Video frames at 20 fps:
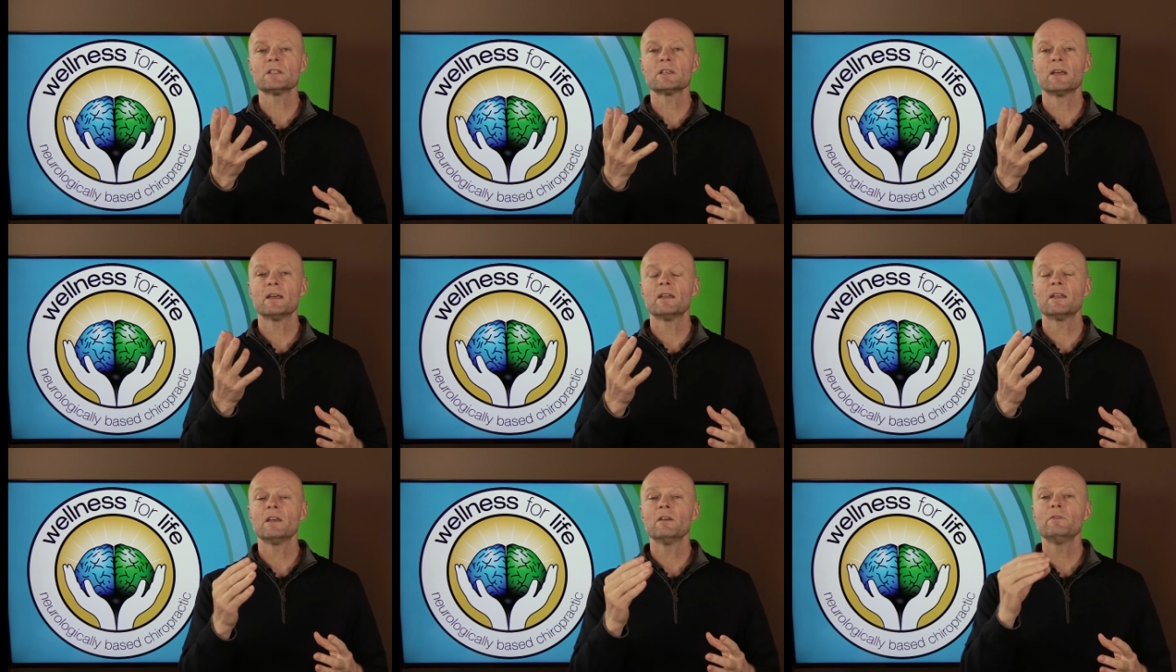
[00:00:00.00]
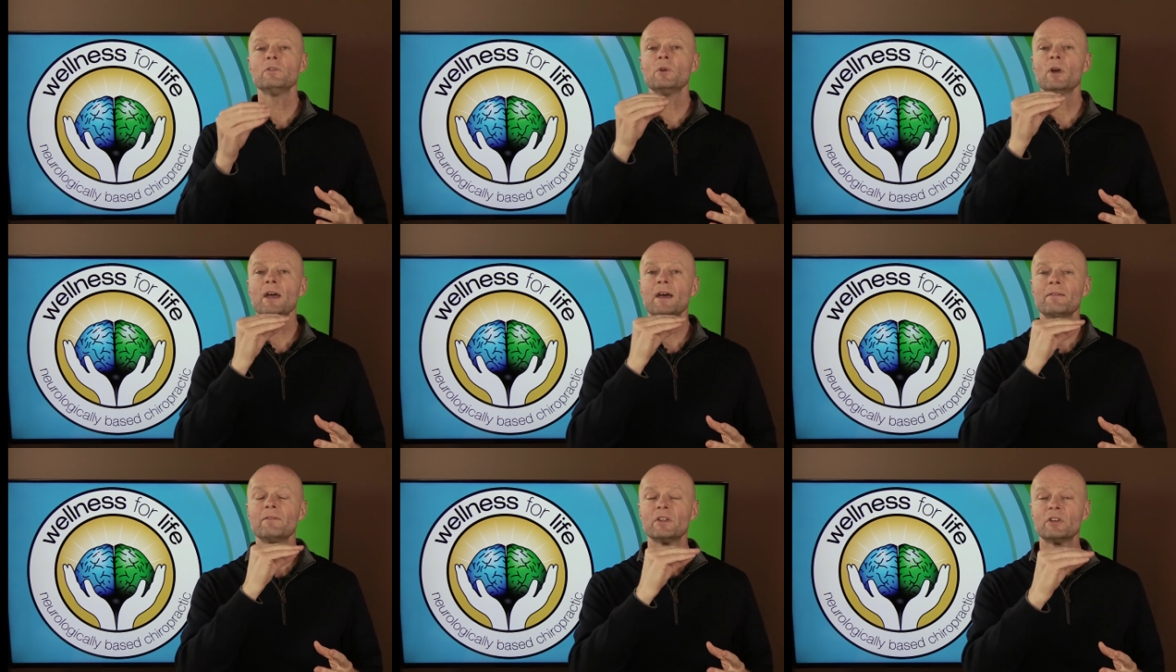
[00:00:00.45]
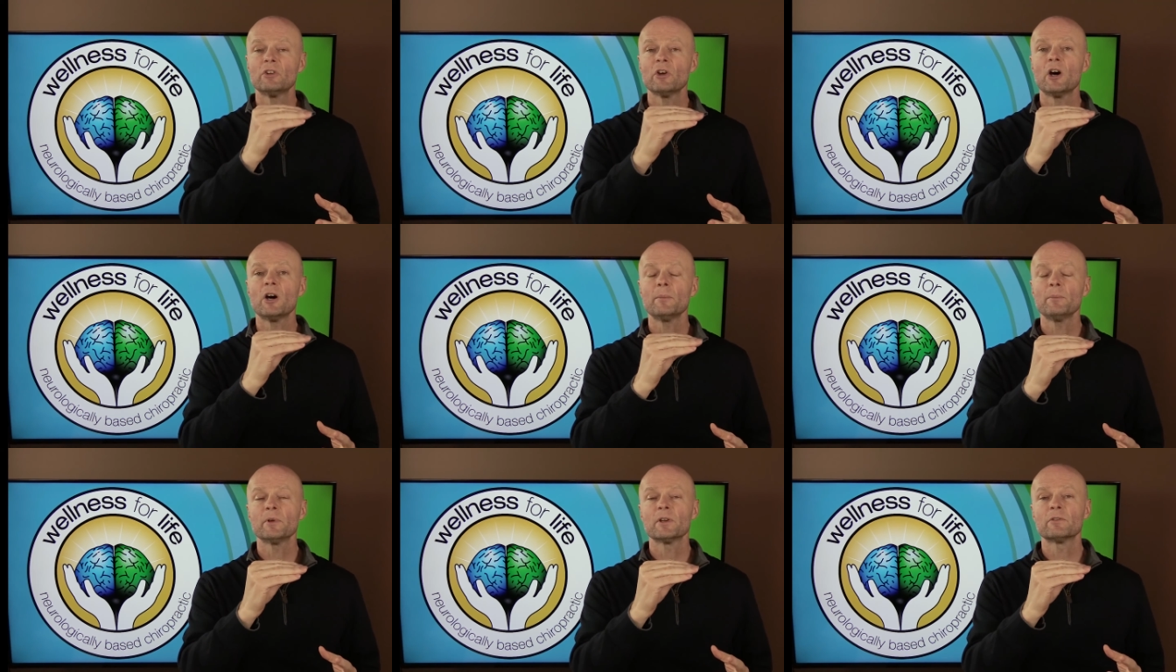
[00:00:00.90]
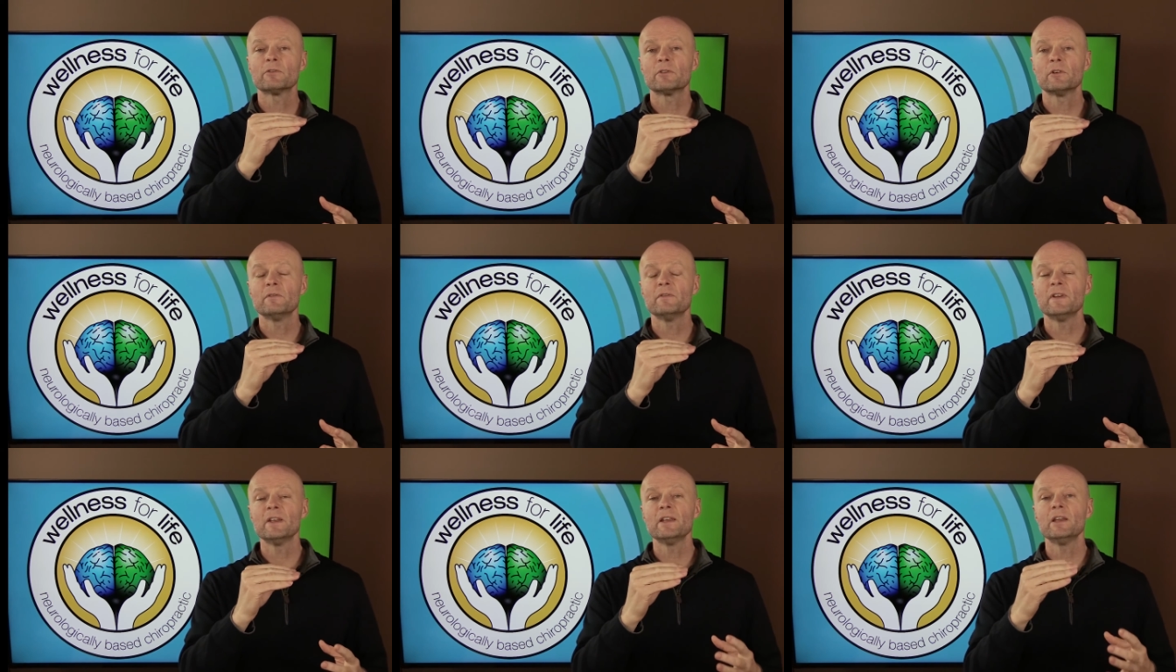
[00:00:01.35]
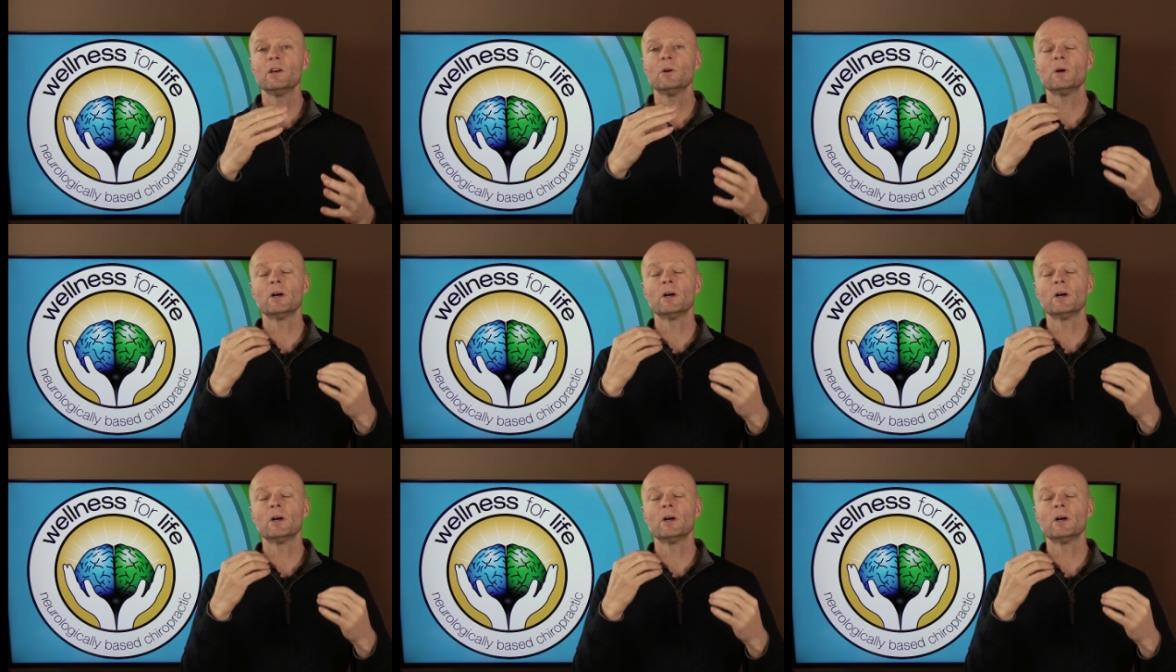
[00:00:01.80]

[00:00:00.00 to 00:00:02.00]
and if you have a topic for a video,